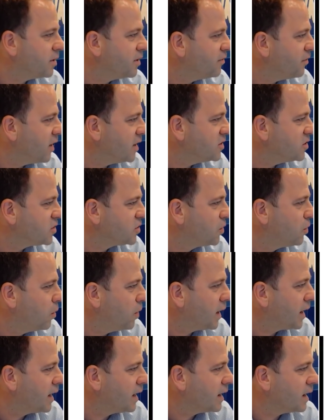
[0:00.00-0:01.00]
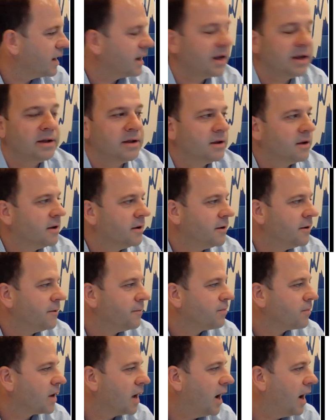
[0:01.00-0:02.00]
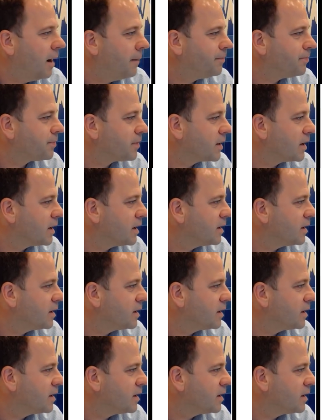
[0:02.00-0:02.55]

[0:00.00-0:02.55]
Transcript: But if I just quickly um,